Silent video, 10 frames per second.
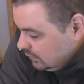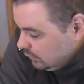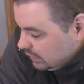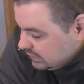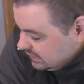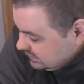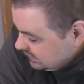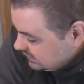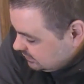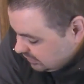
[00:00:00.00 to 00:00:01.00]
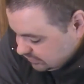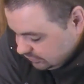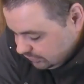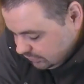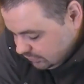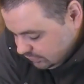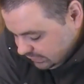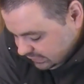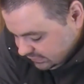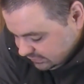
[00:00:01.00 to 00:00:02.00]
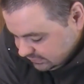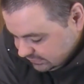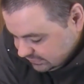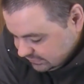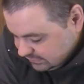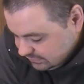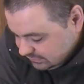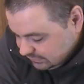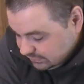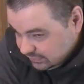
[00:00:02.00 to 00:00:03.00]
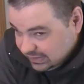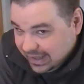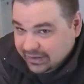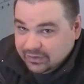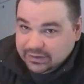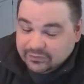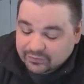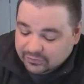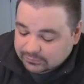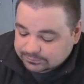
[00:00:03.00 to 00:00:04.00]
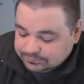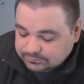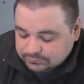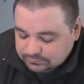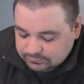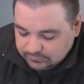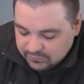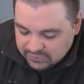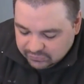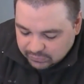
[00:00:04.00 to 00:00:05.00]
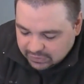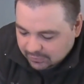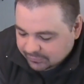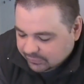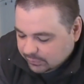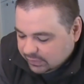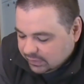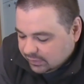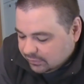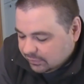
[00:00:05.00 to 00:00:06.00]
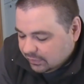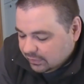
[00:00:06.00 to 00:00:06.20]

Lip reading: Where it does get special though is the add-ons. So it comes with